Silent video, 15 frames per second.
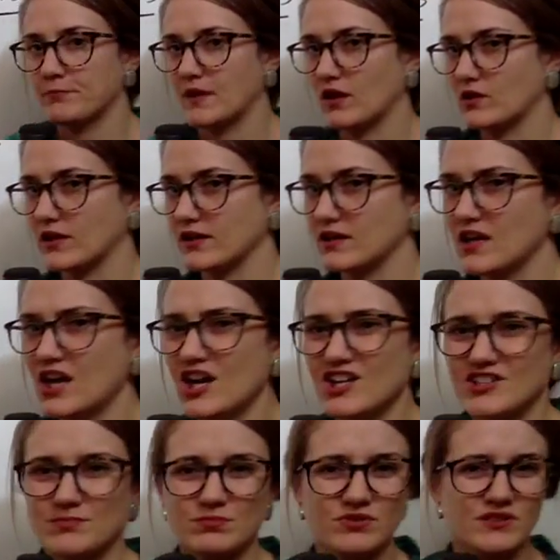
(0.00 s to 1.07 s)
Okay,
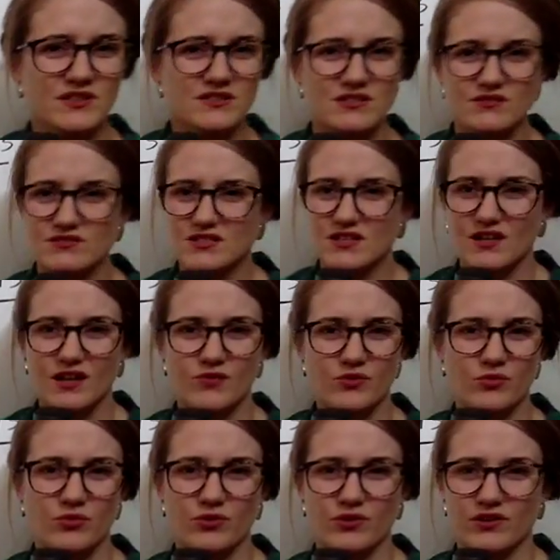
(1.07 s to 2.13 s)
please don't say
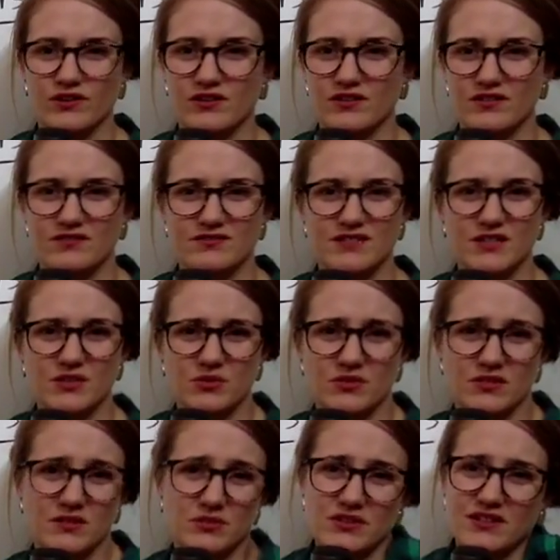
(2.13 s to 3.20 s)
every word
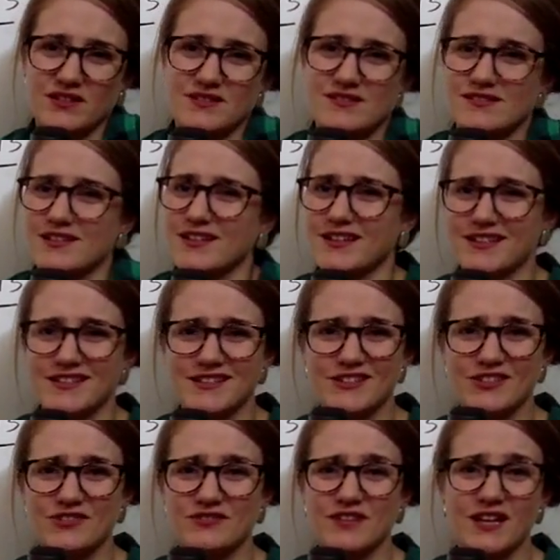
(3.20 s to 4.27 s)
equally, because
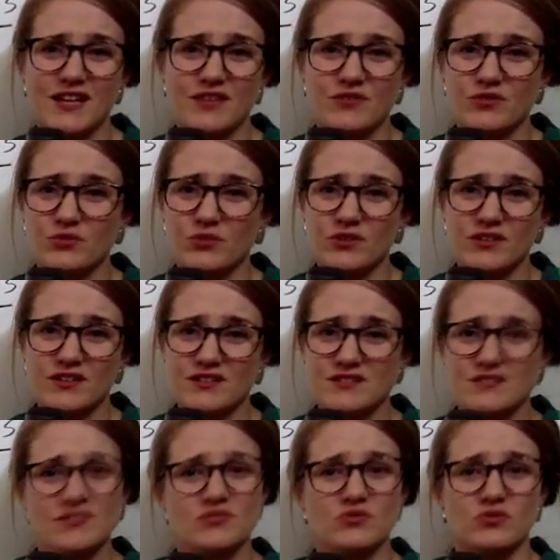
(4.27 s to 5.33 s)
not every word is
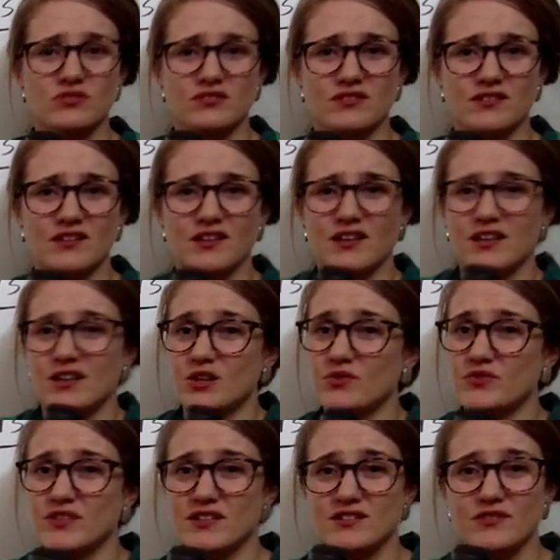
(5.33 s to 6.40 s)
equal.
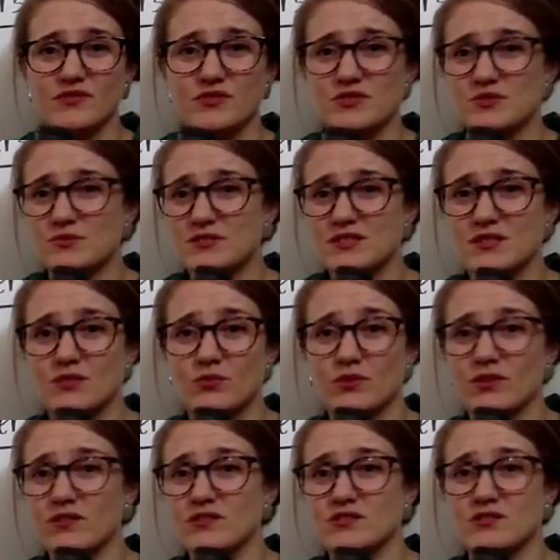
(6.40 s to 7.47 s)
If you just want to say,
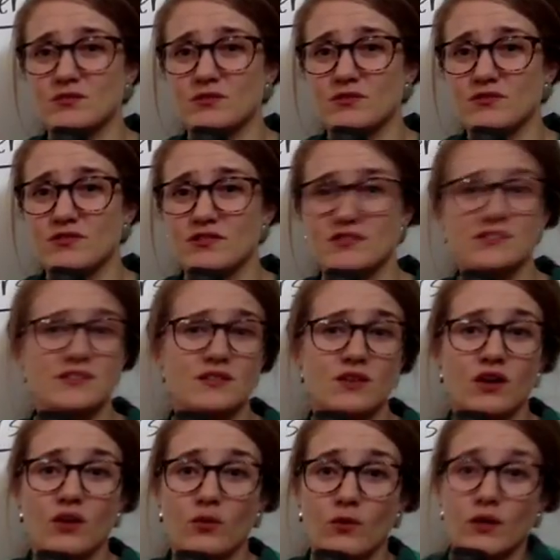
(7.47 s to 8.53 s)
where is Terminal 3, just say,
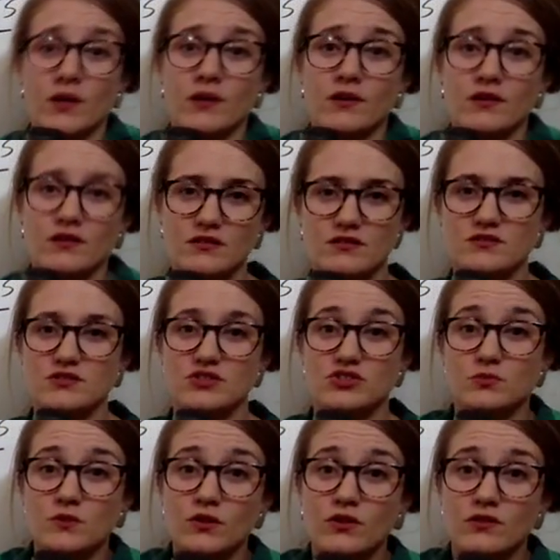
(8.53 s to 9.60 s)
where
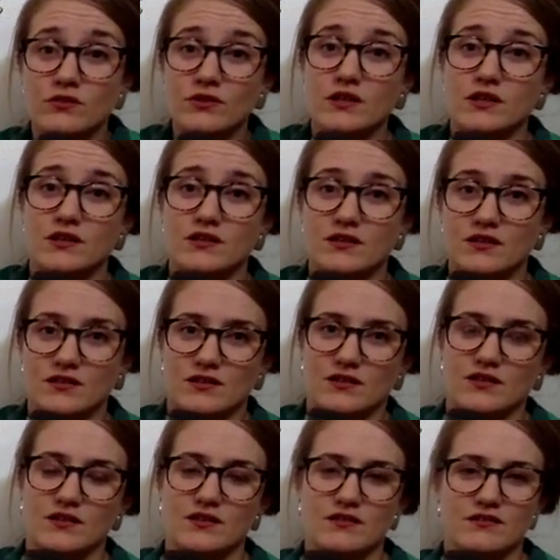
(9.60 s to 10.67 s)
Terminal 3,
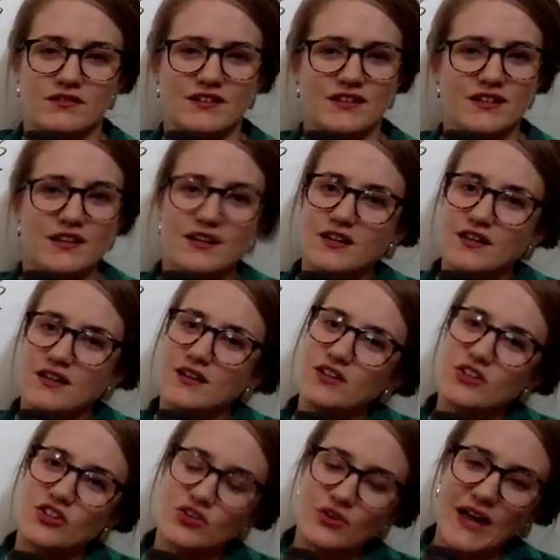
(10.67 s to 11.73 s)
right?
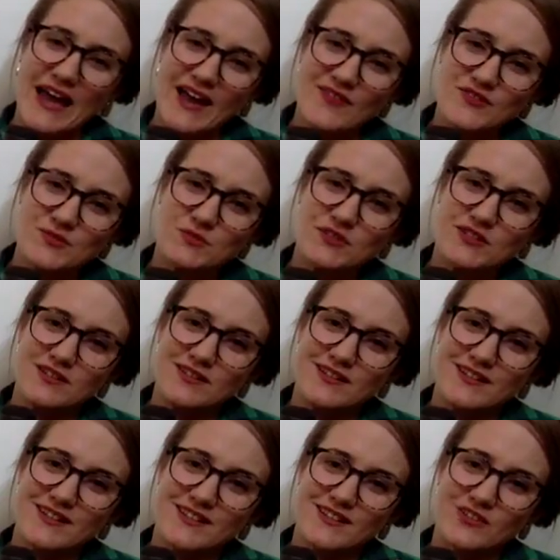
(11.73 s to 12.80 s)
You don't have to be
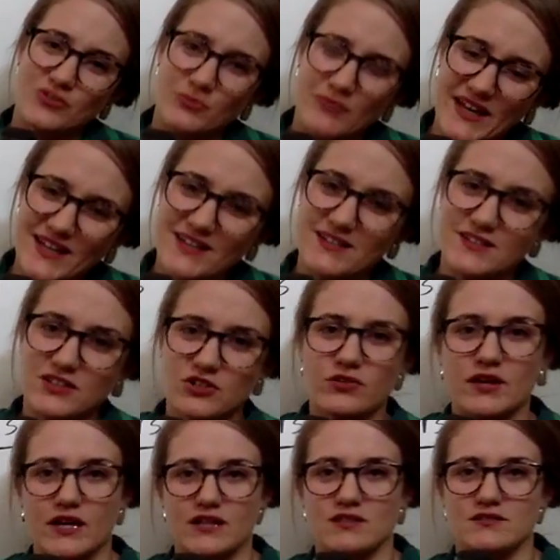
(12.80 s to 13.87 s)
grammatically
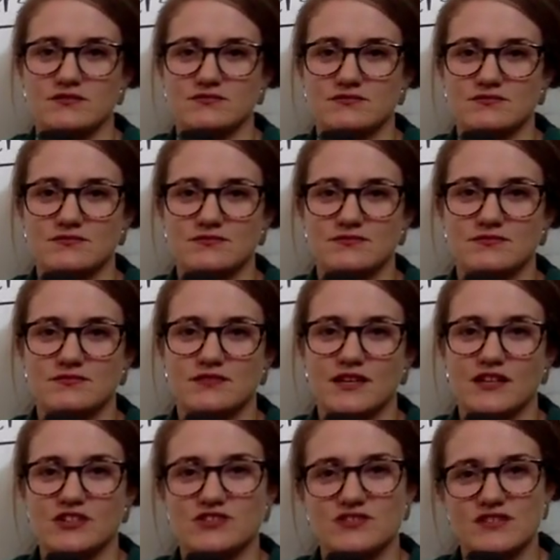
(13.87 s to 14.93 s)
correct.
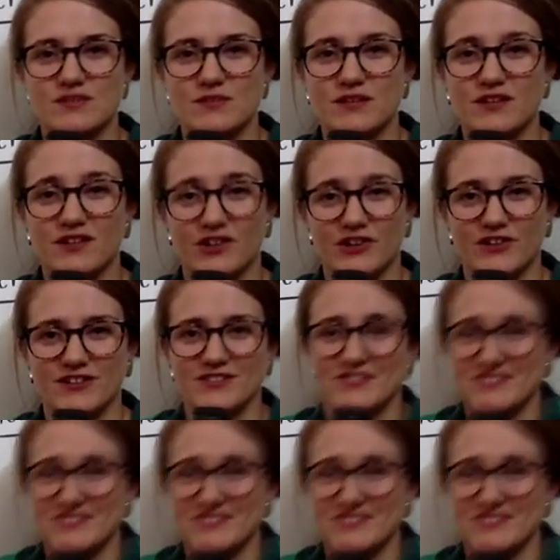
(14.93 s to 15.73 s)
Actually, that might hurt.